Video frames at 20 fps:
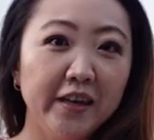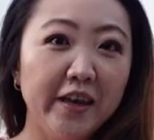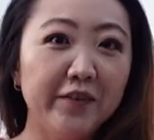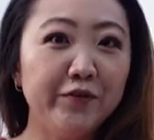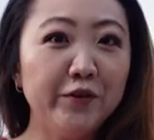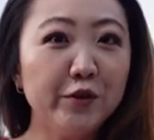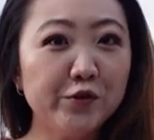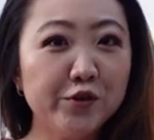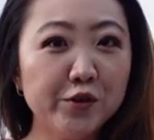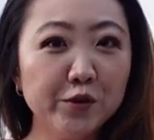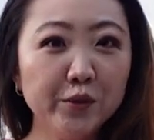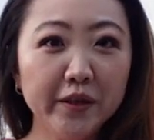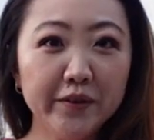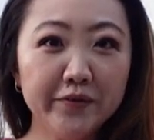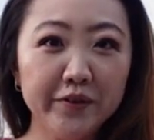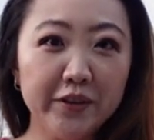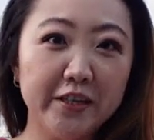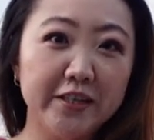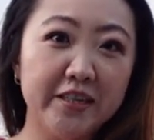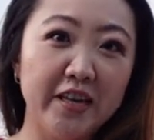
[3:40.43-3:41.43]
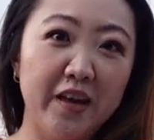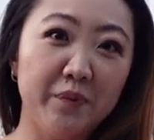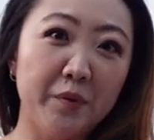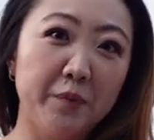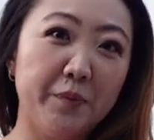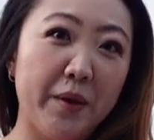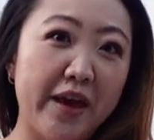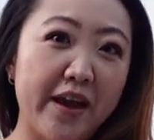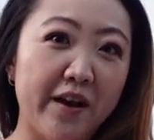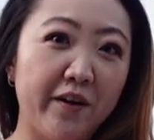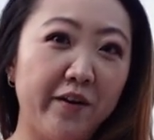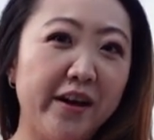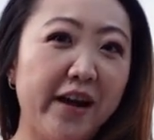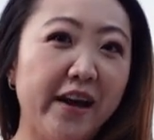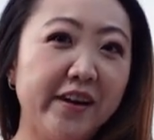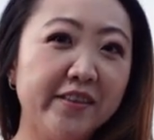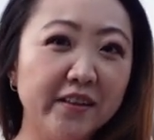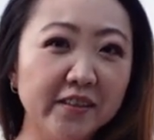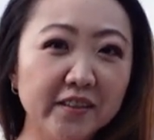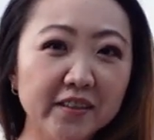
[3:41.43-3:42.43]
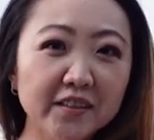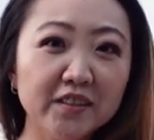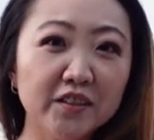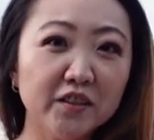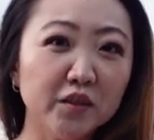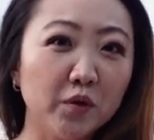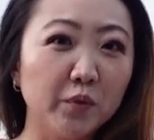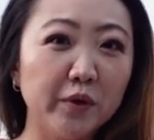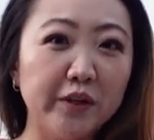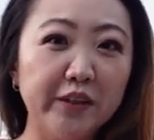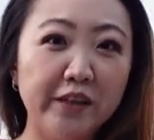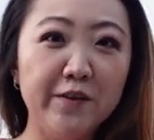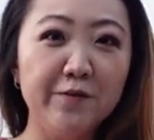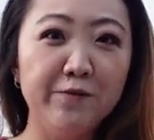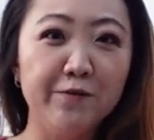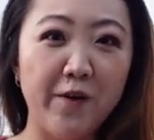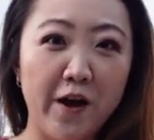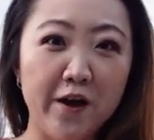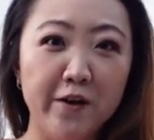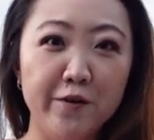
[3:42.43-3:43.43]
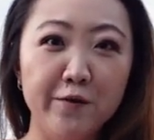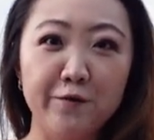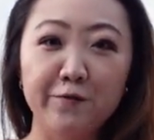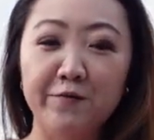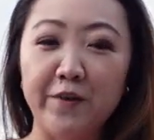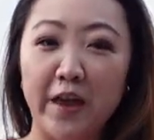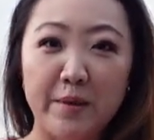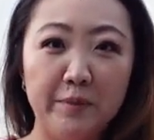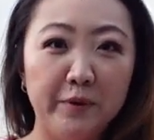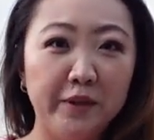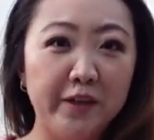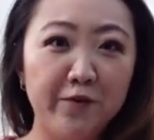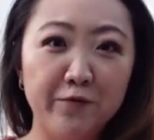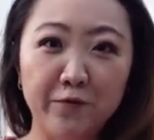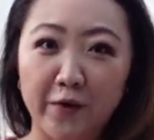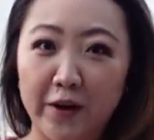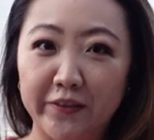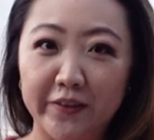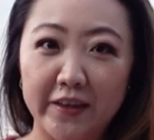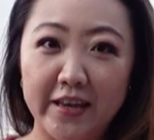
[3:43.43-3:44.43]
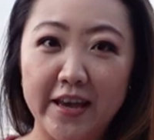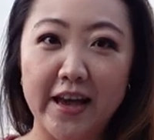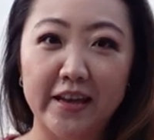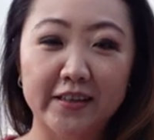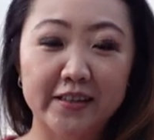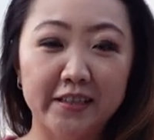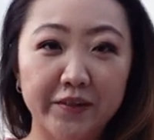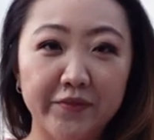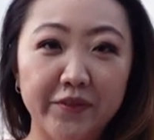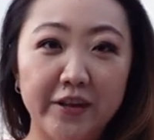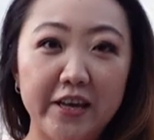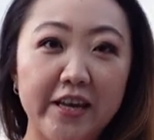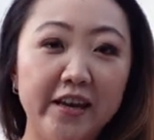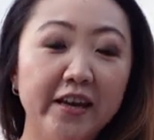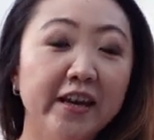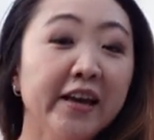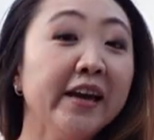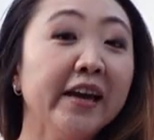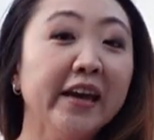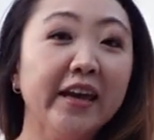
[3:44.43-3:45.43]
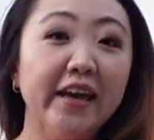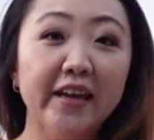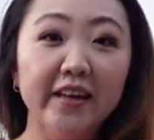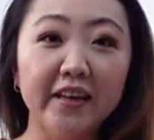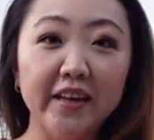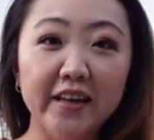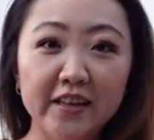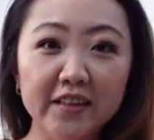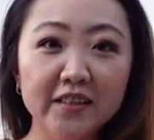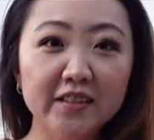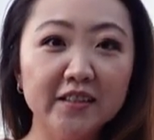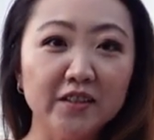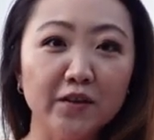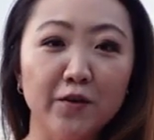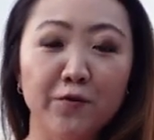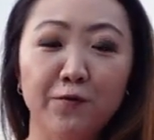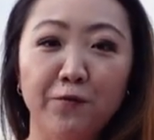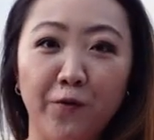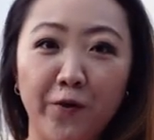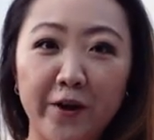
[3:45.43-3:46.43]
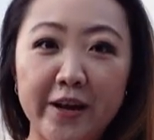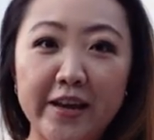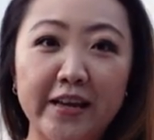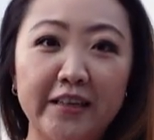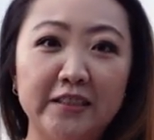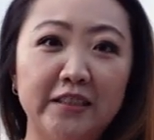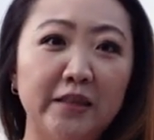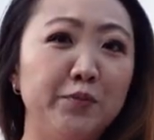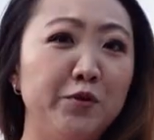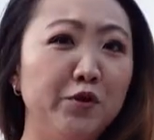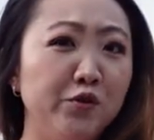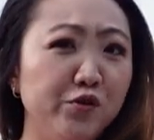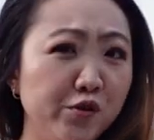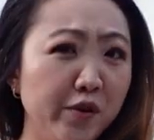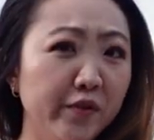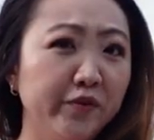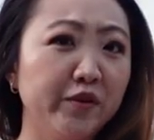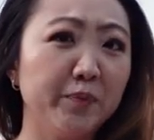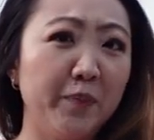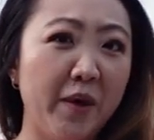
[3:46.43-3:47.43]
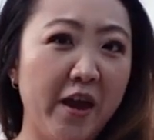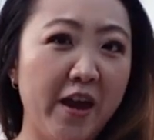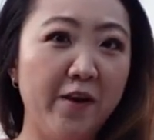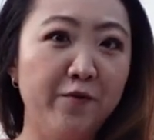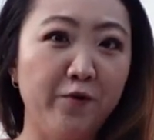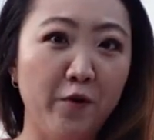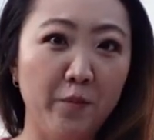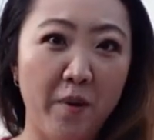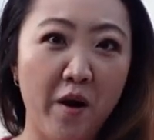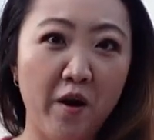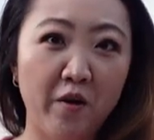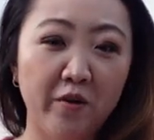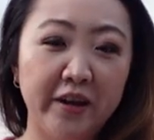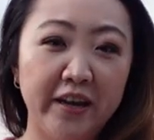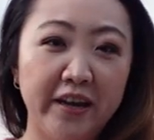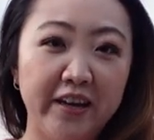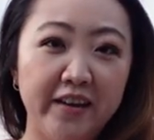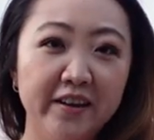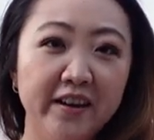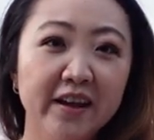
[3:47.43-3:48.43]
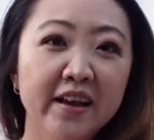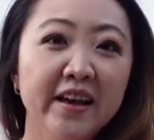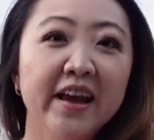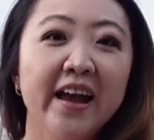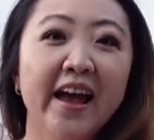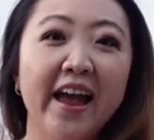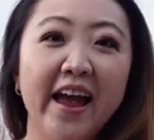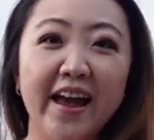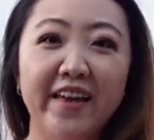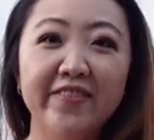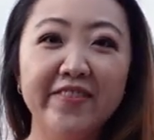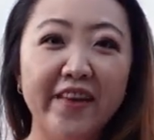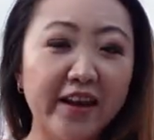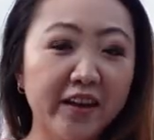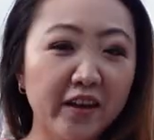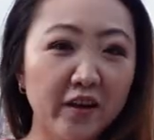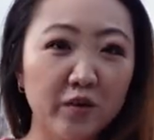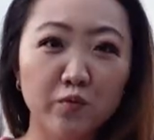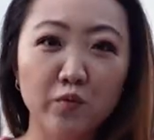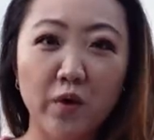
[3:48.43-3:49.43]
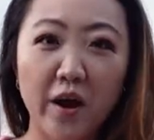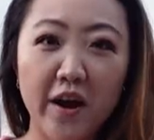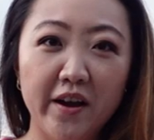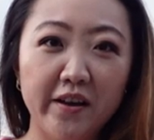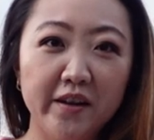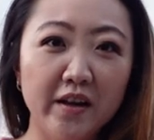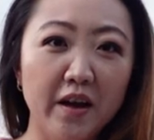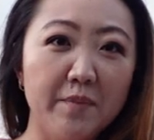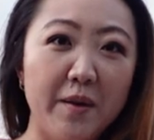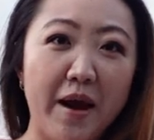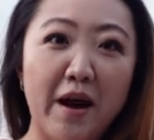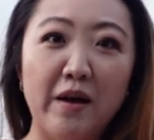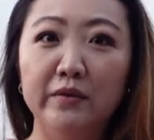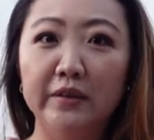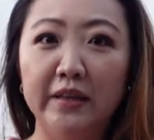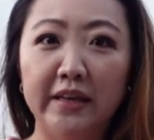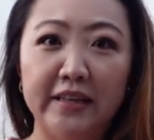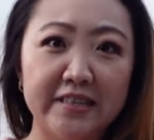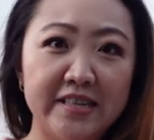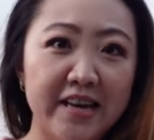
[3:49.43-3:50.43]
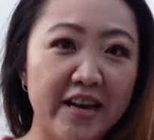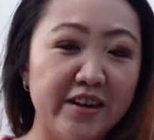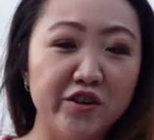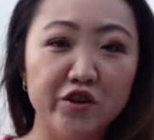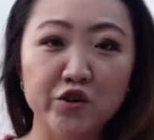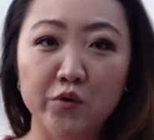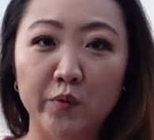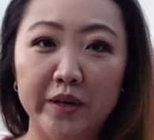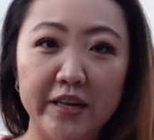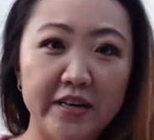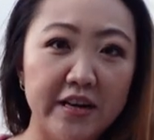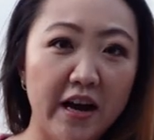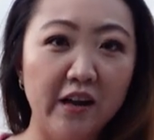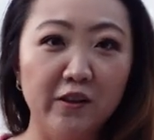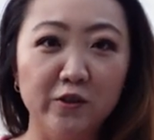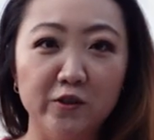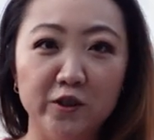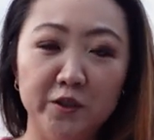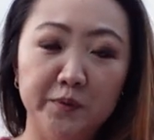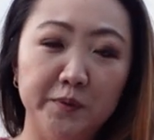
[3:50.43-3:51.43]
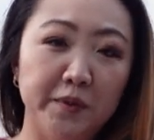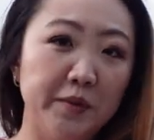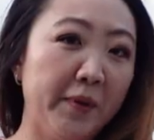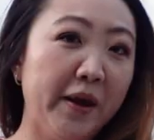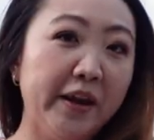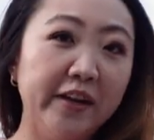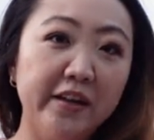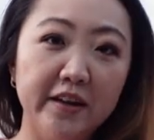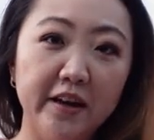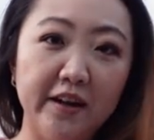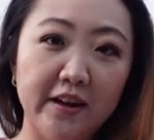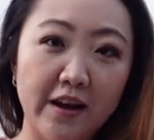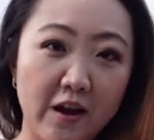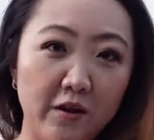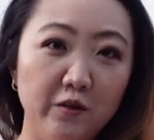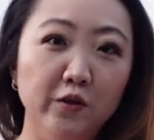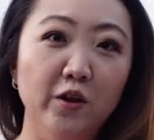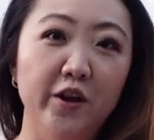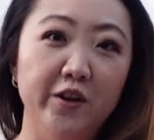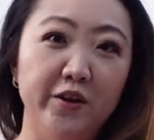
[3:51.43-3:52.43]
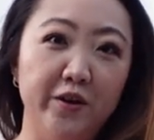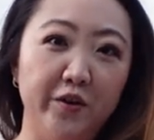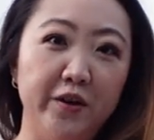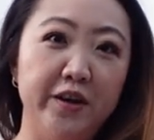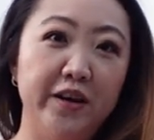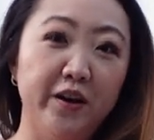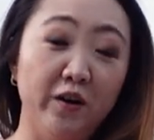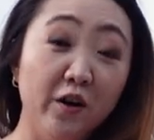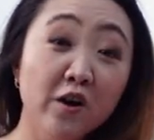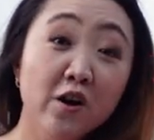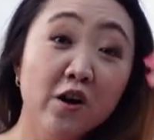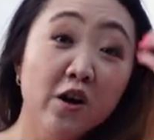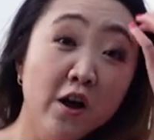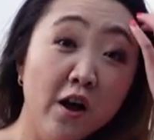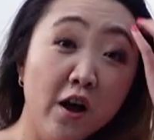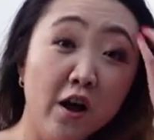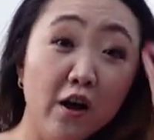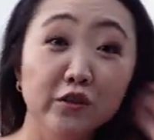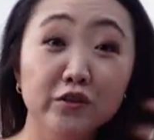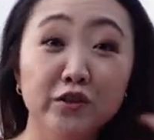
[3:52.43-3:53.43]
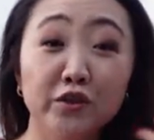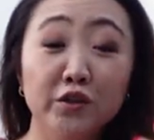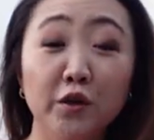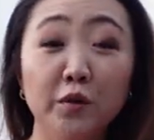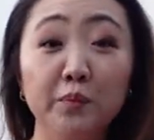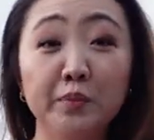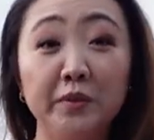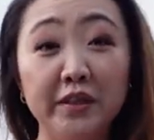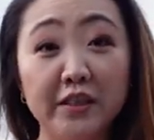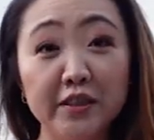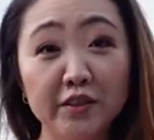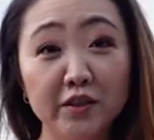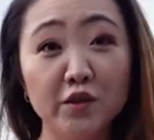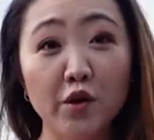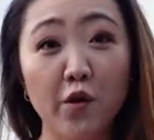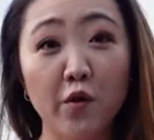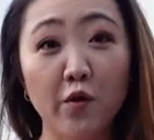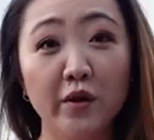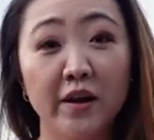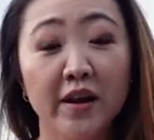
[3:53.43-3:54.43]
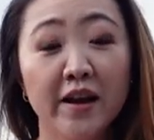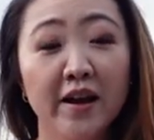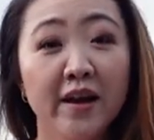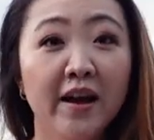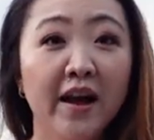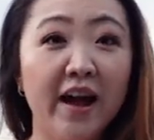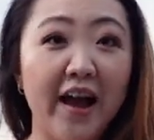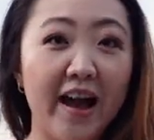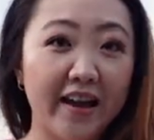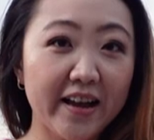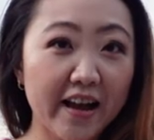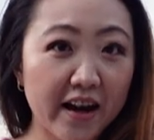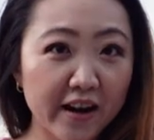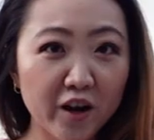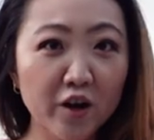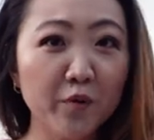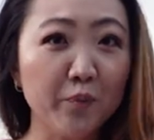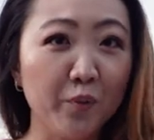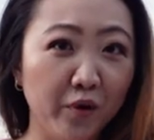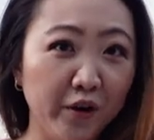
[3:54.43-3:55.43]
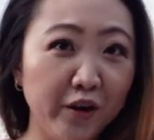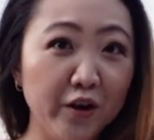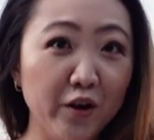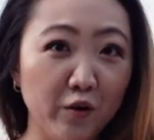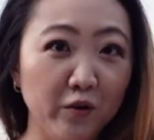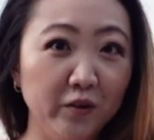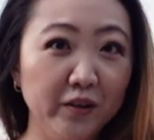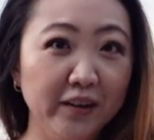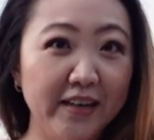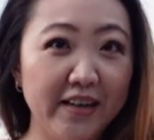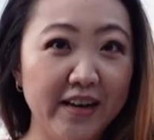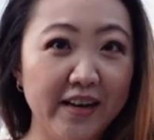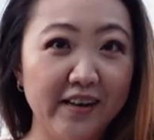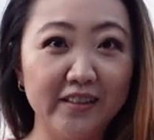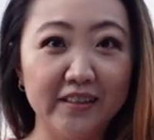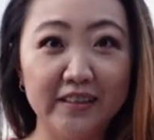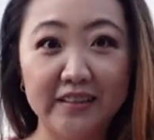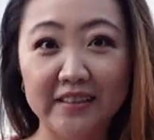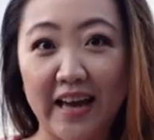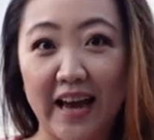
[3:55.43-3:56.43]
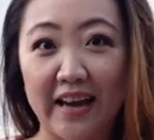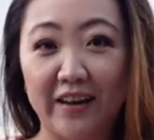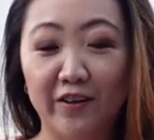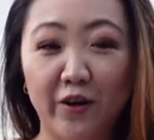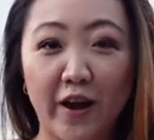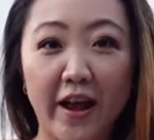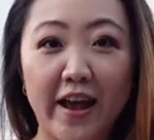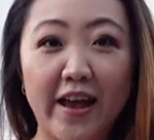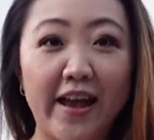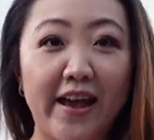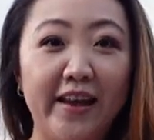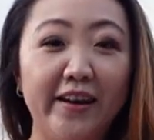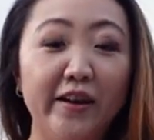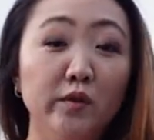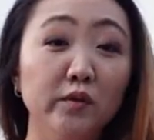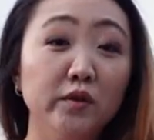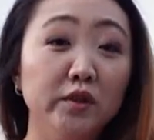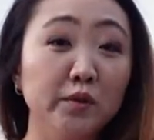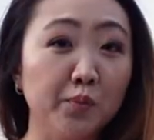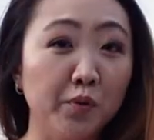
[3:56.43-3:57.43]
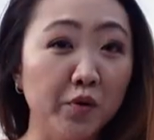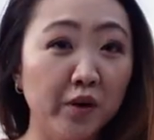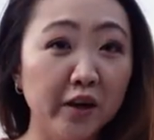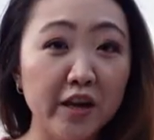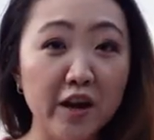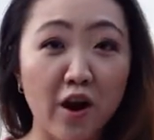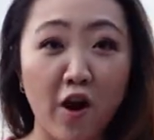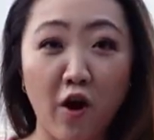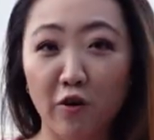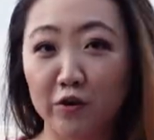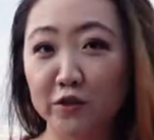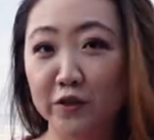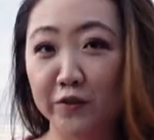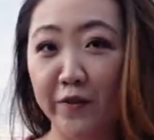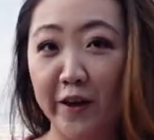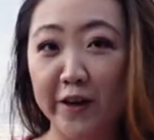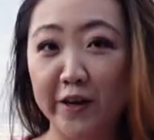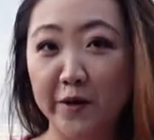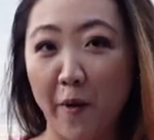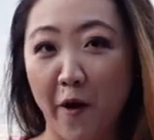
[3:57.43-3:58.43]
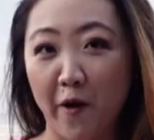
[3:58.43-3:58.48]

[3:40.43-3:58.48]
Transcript: If you do live in the Tampa Bay area, I think this is a really fun, family-friendly activity. It is free, except you do have to pay for parking, and that can run about like 10 to $20, depending on how long you're here. Also, please note, I got here pretty early on a Saturday, and it was pretty hard to find a